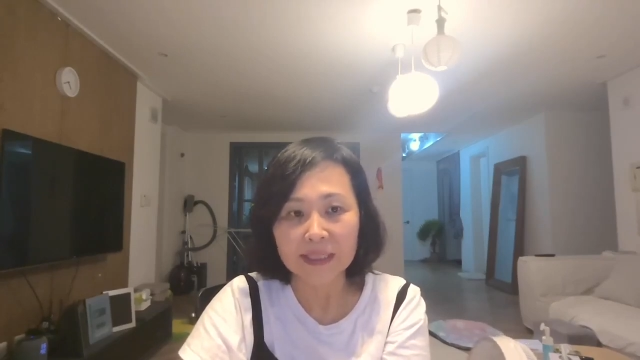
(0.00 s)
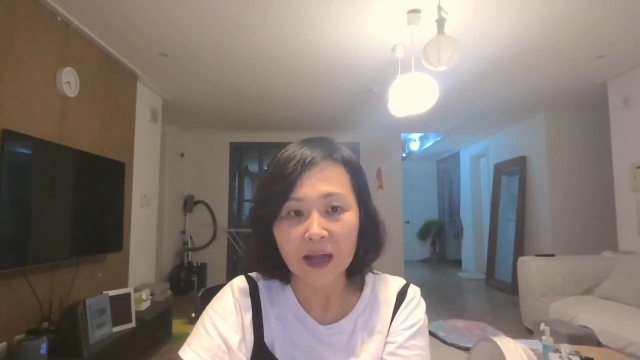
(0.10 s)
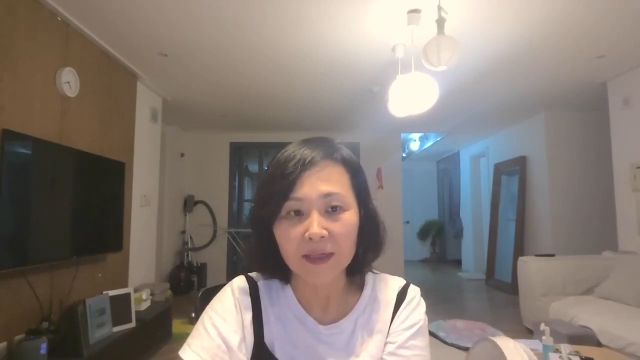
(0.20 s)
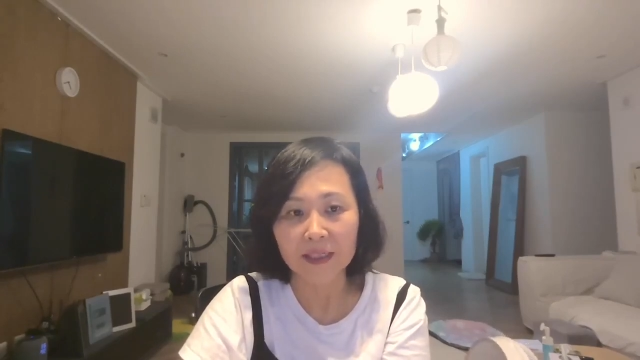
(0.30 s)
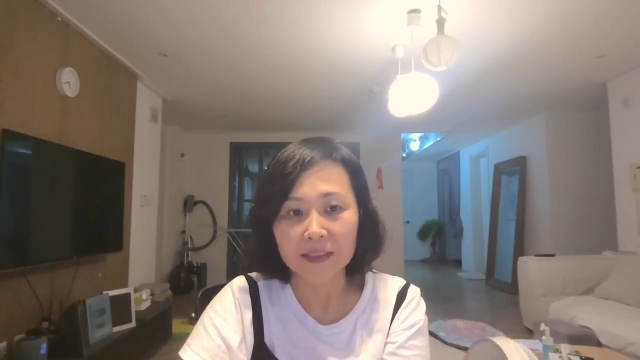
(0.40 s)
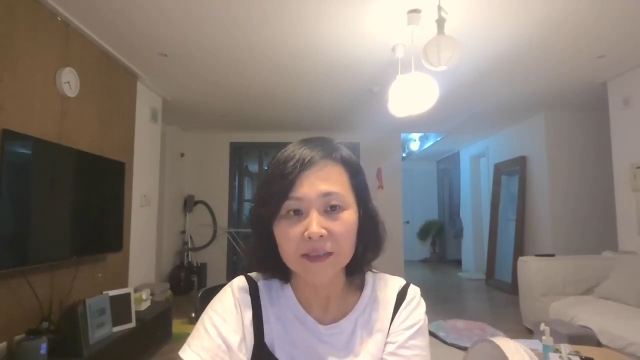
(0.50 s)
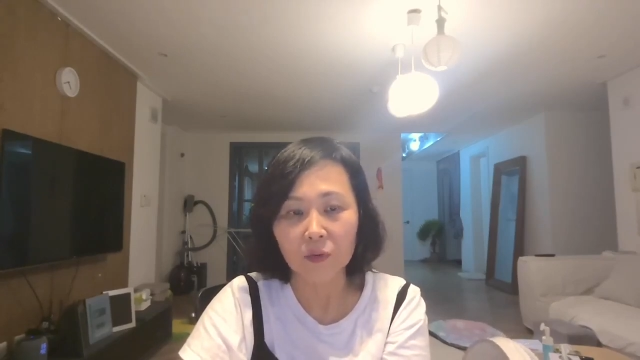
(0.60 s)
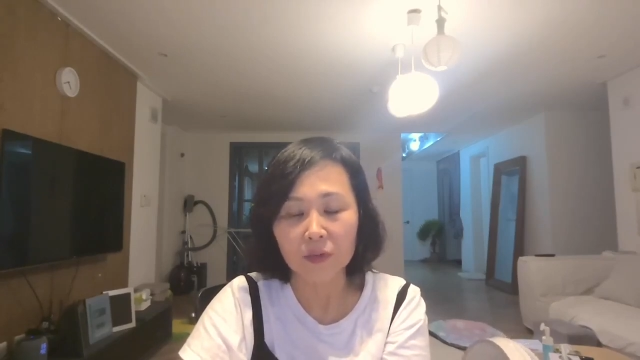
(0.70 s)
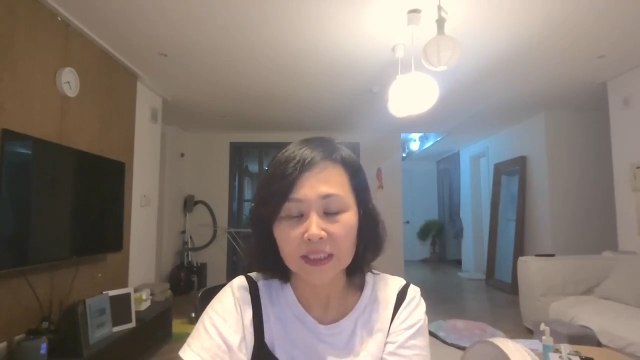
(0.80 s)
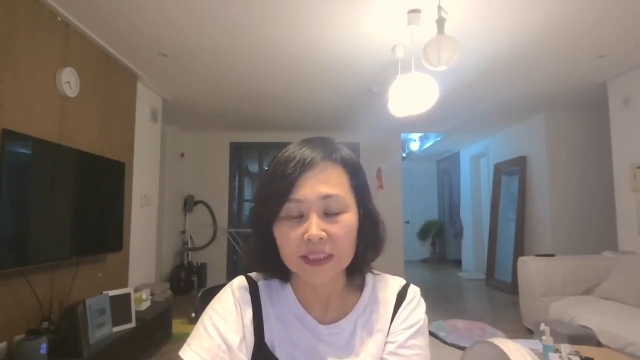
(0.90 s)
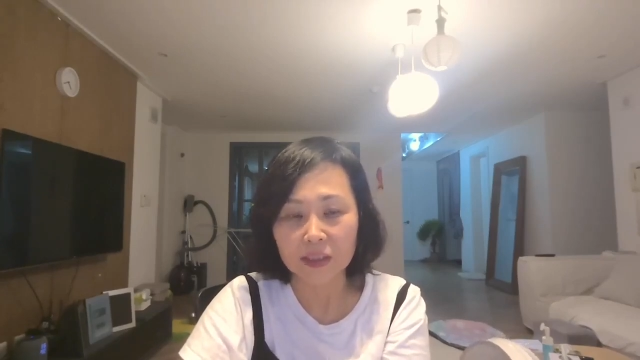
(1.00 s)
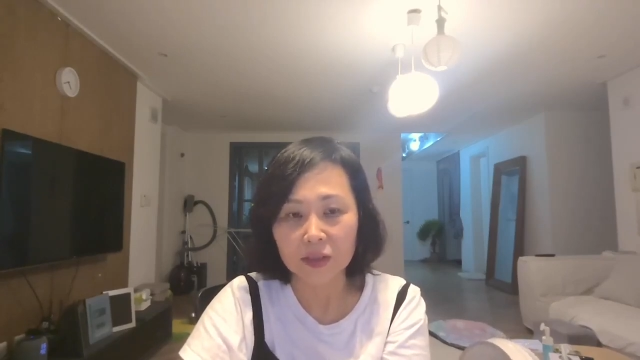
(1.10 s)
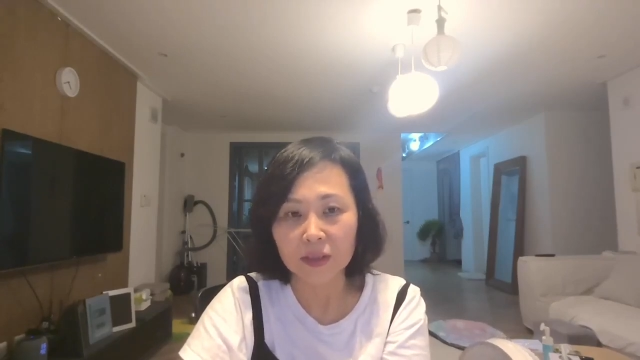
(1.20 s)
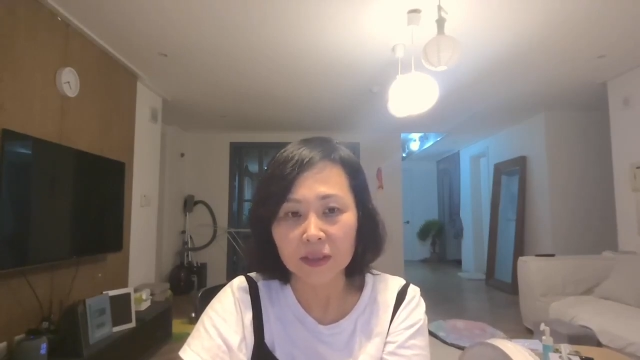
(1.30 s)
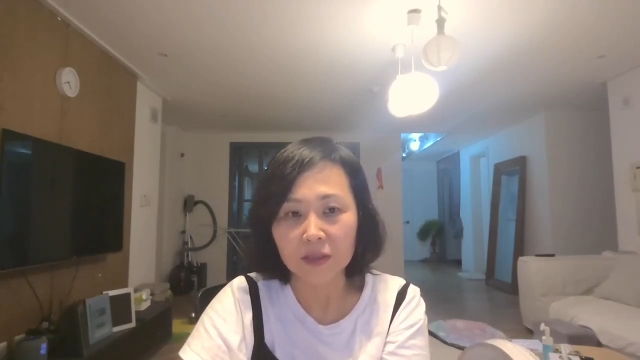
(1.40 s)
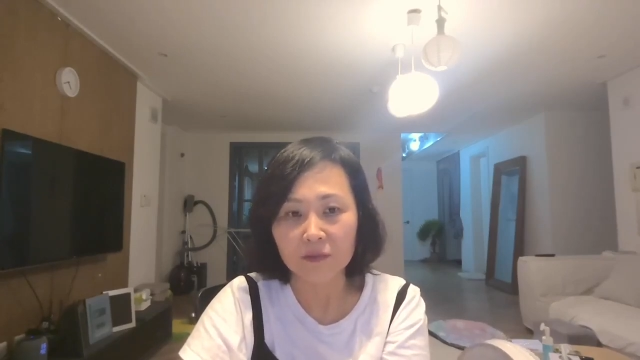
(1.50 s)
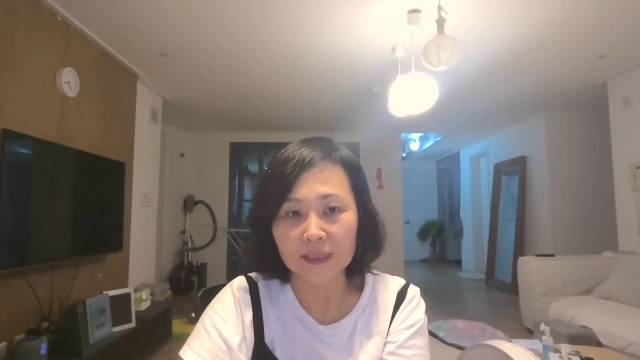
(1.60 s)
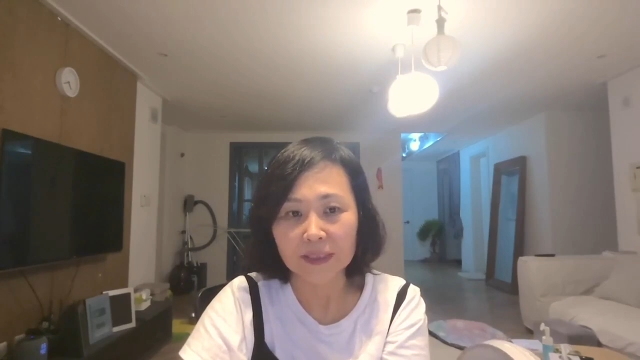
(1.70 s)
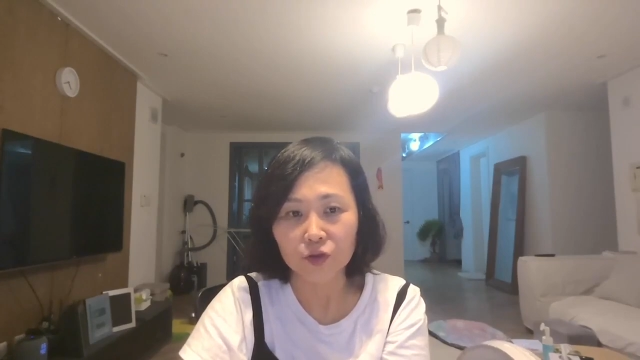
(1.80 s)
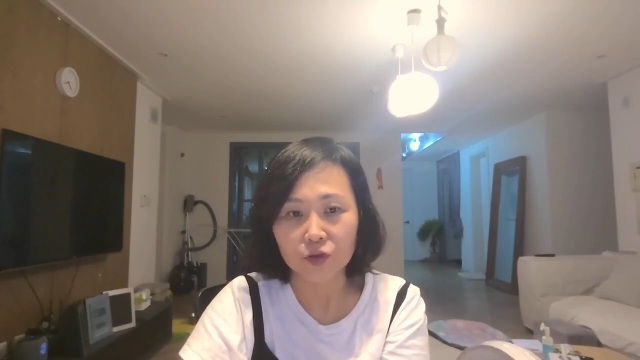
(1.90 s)
studies on digital
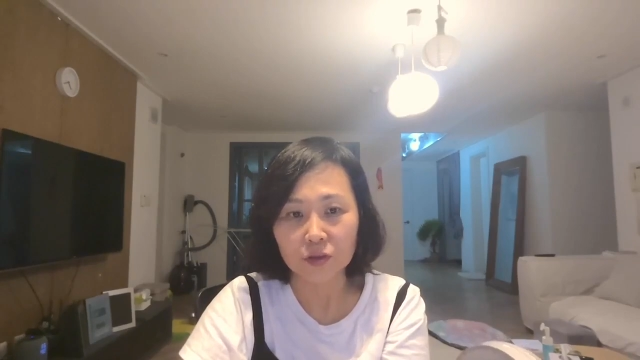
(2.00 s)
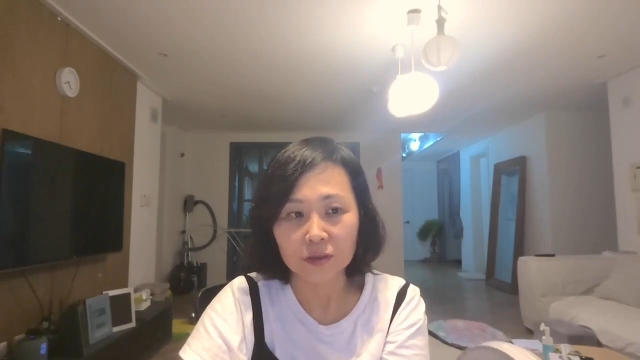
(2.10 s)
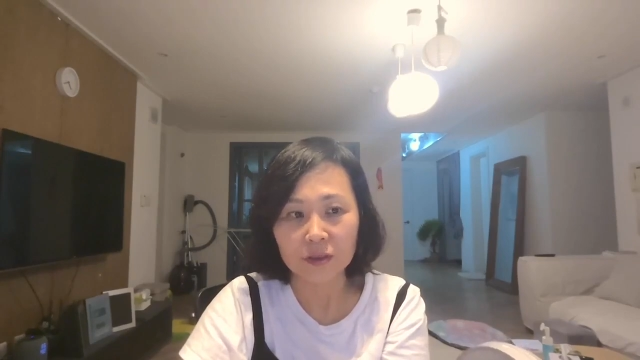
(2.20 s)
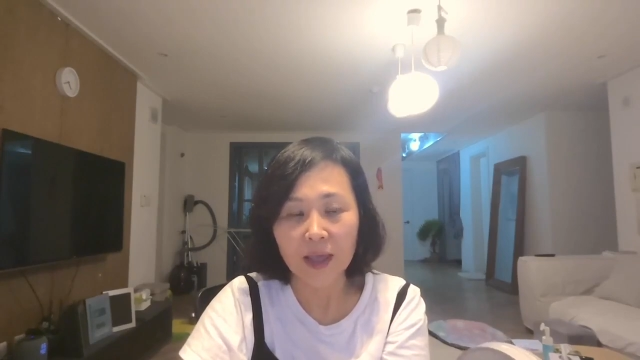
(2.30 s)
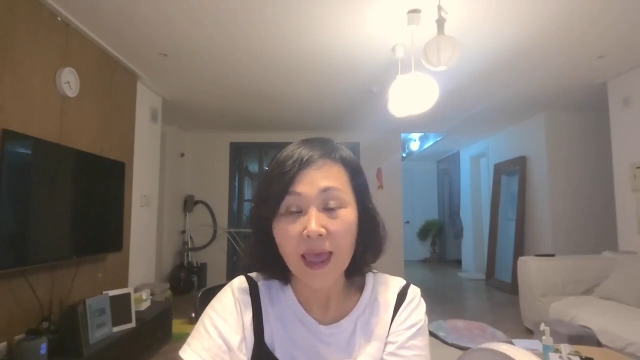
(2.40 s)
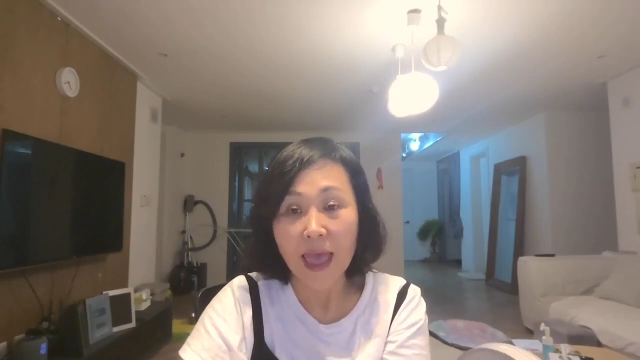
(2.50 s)
interventions